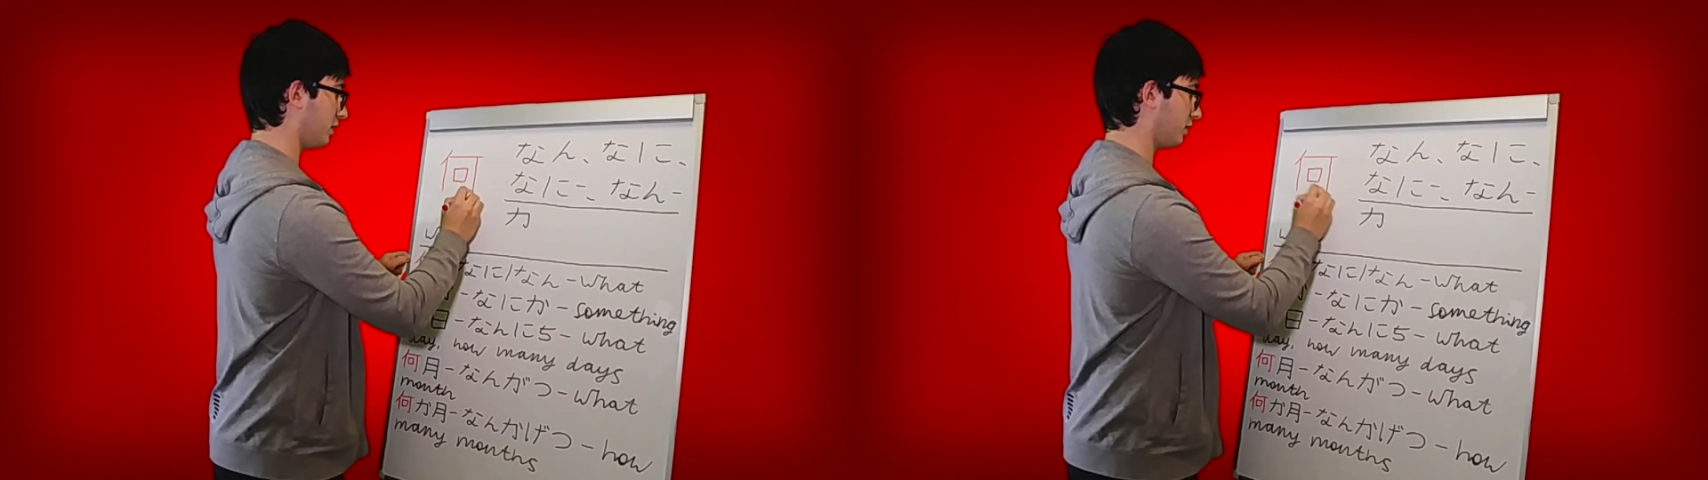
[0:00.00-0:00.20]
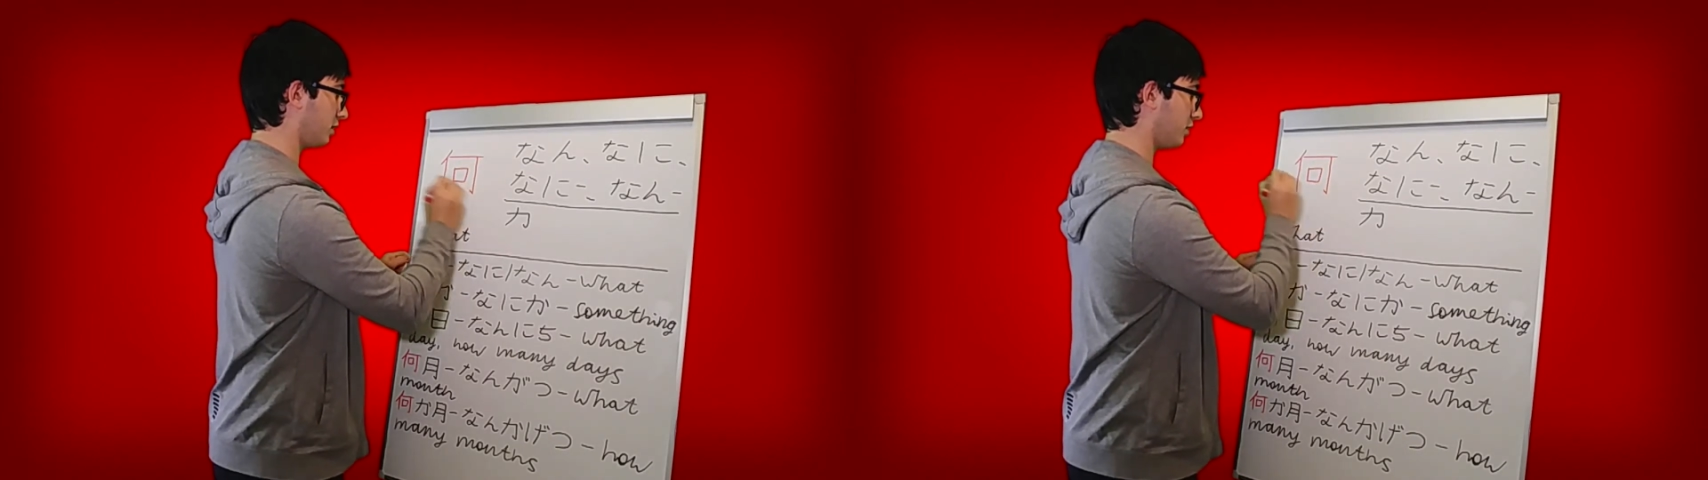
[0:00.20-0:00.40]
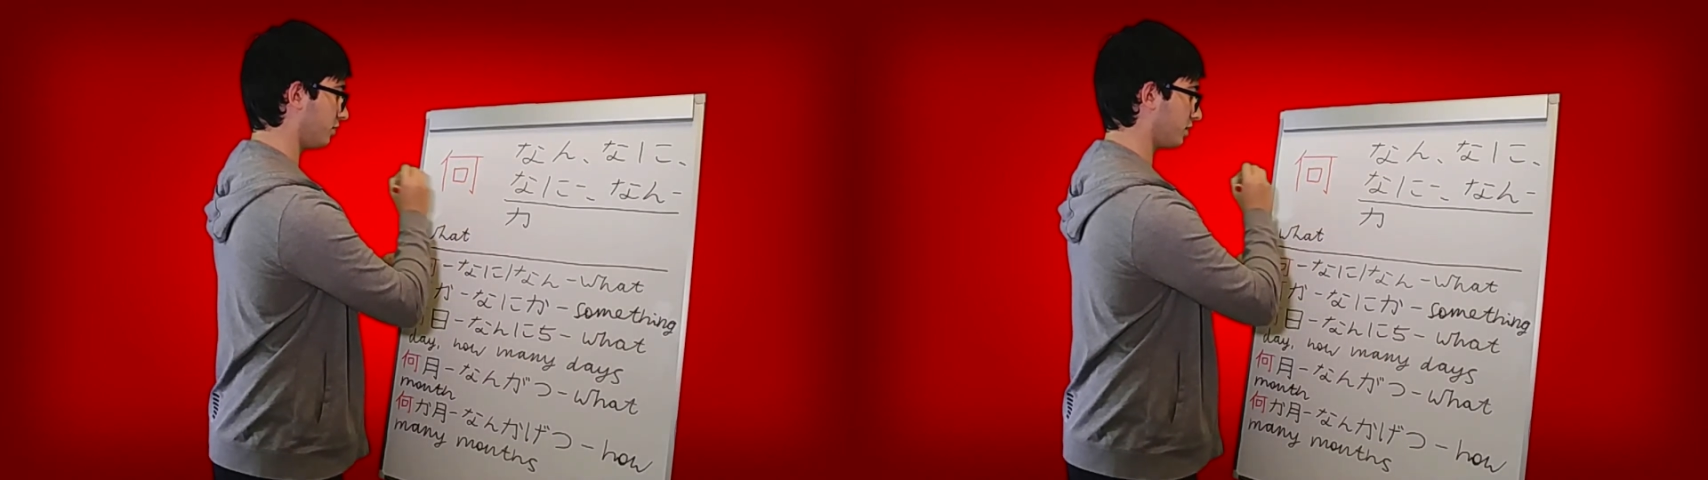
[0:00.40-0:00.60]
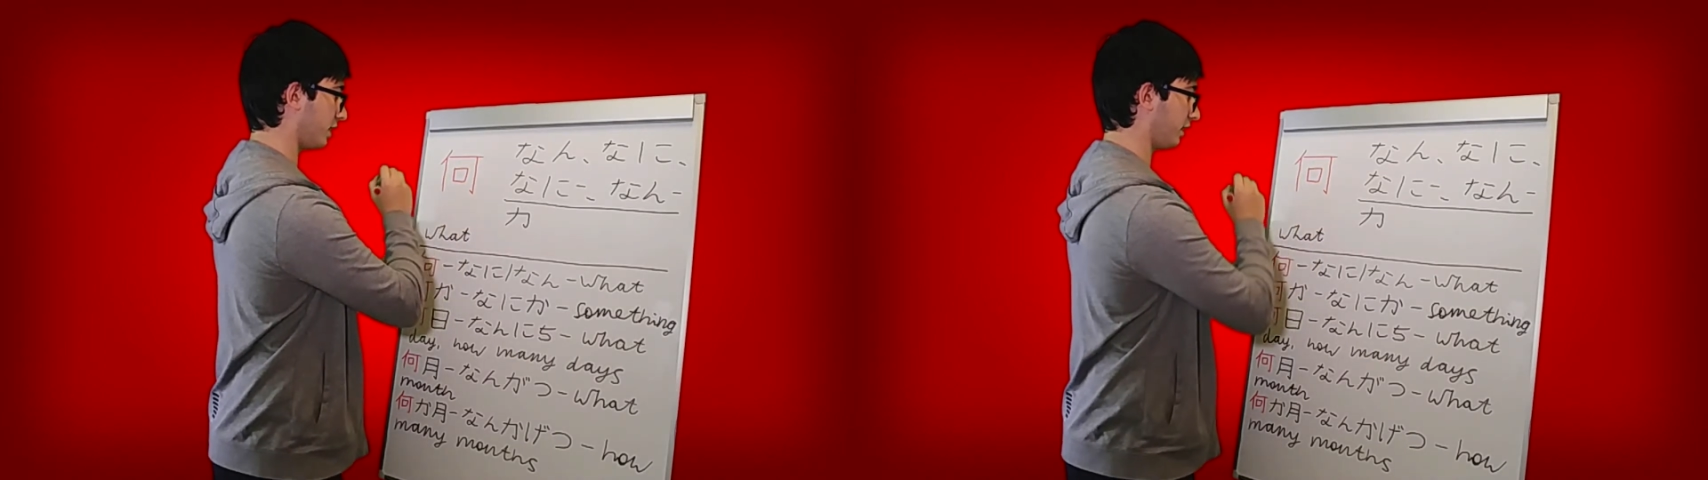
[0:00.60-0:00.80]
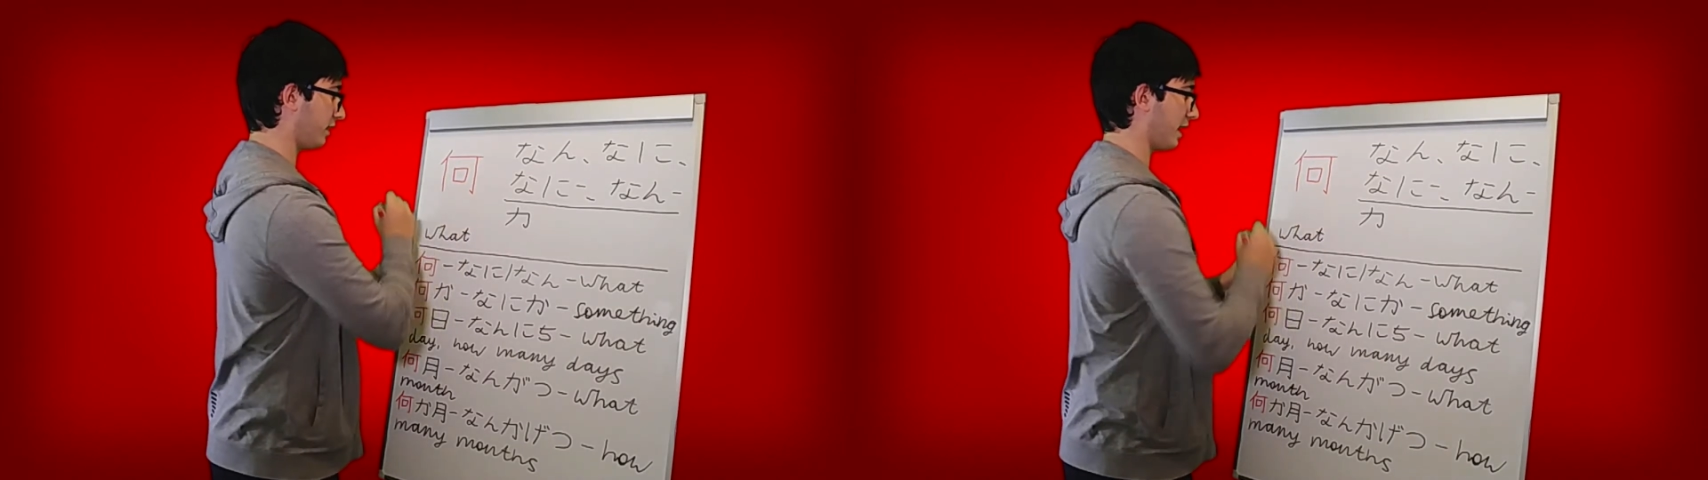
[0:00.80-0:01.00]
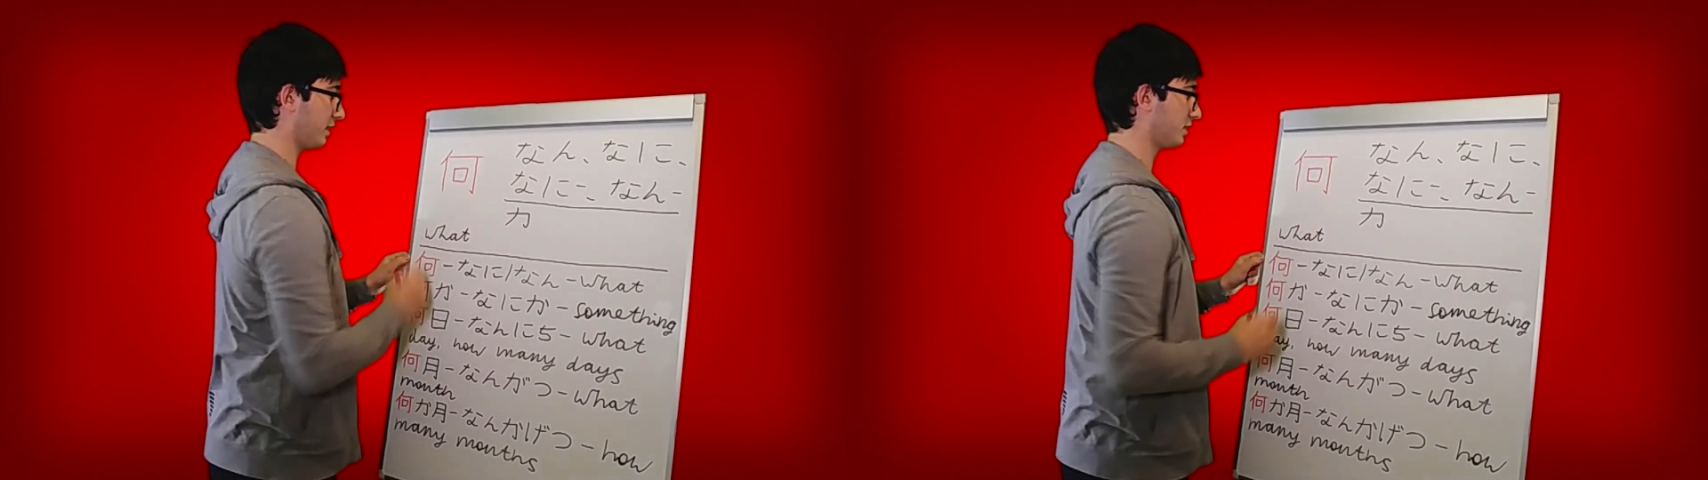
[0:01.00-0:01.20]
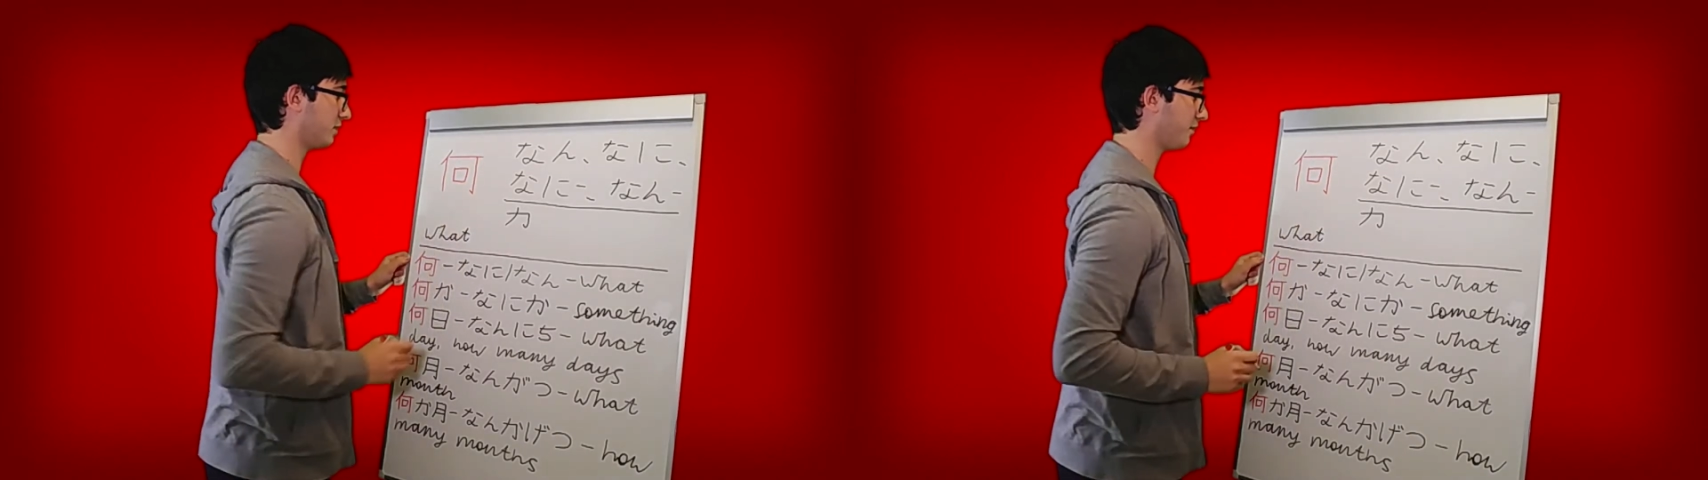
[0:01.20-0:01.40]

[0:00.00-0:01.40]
then it goes like that